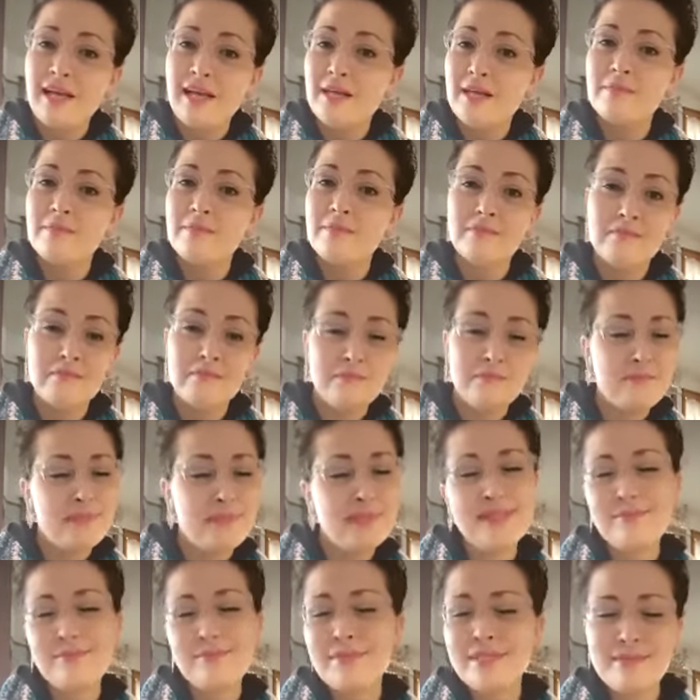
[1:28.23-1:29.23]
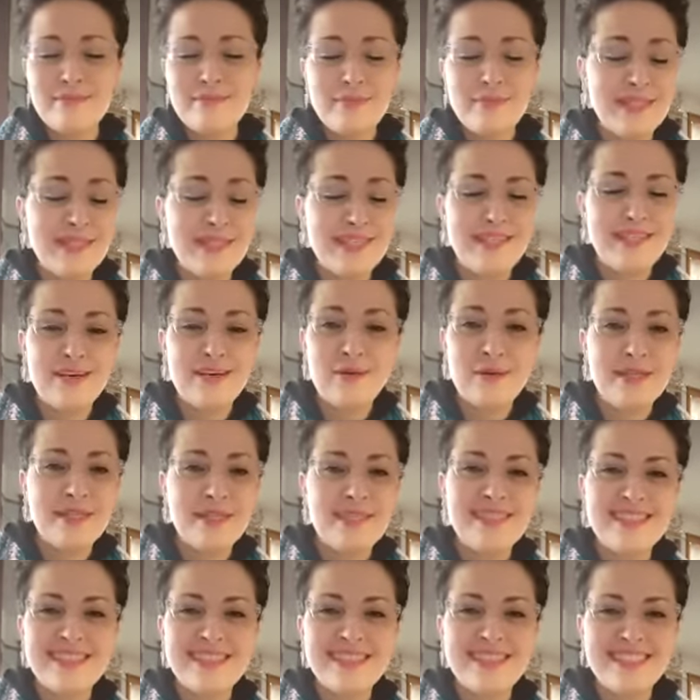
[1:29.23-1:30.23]
am busy
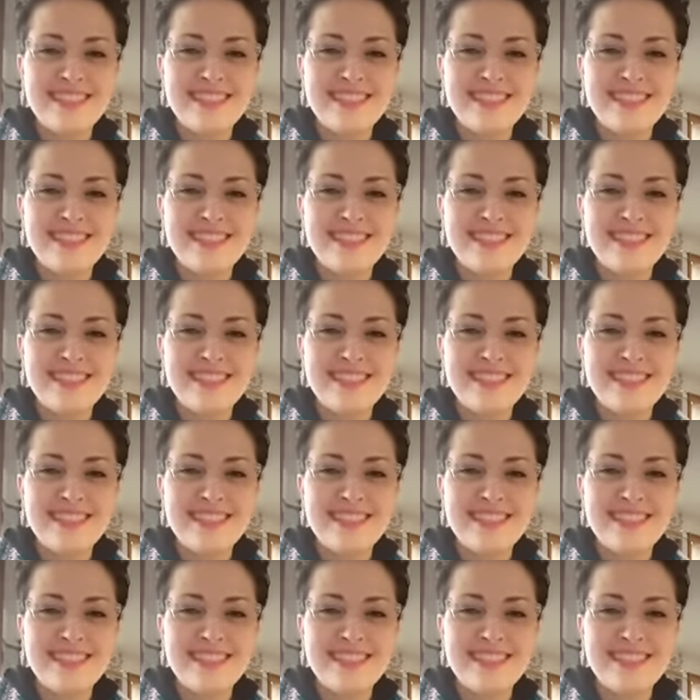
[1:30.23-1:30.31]
always.